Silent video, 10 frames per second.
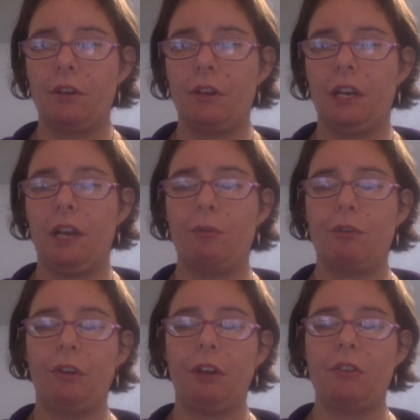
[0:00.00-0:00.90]
it was
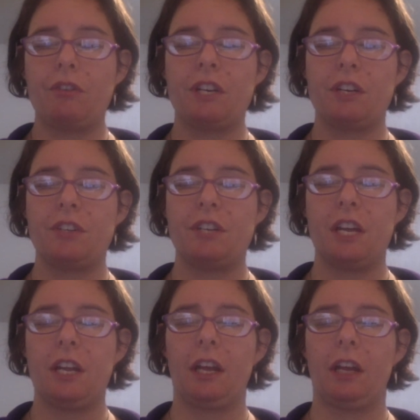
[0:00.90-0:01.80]
really interesting to
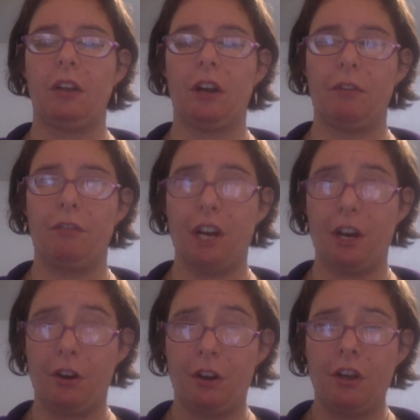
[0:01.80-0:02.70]
see, like, a lot of
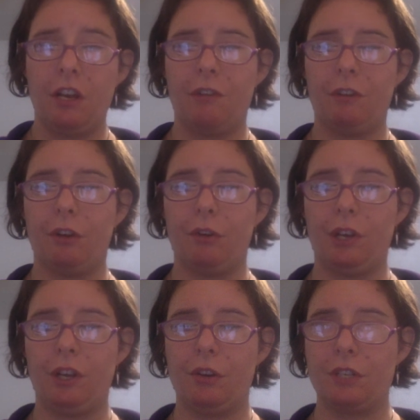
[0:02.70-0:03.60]
their, even though
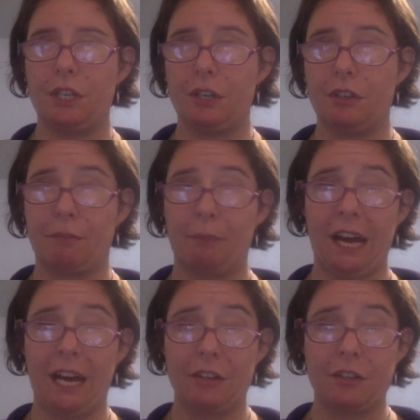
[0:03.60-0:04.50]
years and years have
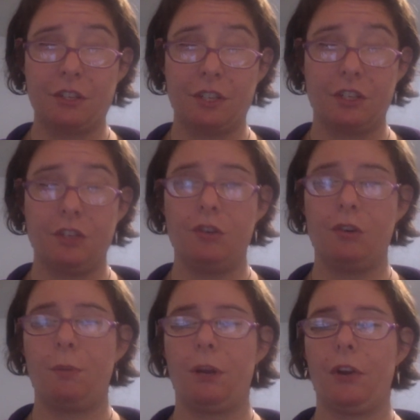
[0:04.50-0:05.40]
passed since the Tudor
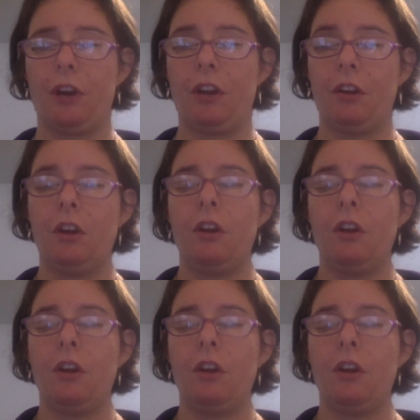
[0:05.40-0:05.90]
period,